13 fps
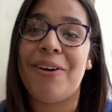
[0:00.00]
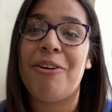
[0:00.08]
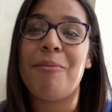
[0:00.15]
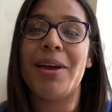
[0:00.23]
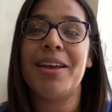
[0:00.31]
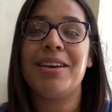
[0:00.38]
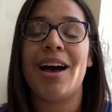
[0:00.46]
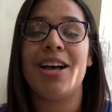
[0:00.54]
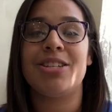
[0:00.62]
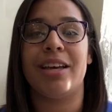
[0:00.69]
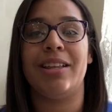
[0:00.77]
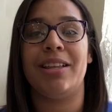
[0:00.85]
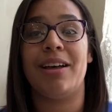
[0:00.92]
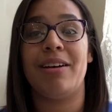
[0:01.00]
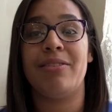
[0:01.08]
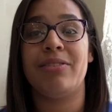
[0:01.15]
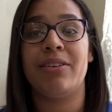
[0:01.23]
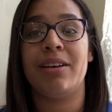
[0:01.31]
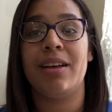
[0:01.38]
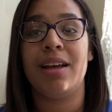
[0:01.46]
Oh my gosh, I love
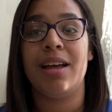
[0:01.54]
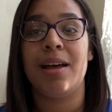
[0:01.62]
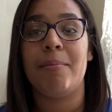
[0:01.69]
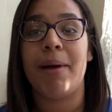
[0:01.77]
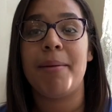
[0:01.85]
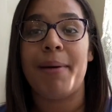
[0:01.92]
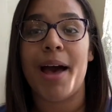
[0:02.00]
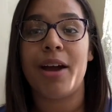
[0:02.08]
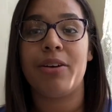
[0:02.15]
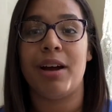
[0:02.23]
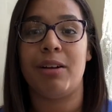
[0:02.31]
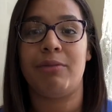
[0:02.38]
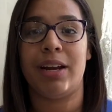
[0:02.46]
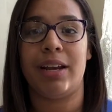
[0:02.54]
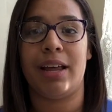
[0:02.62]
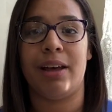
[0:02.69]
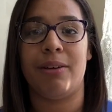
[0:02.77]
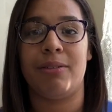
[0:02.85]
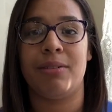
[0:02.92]
my background right now.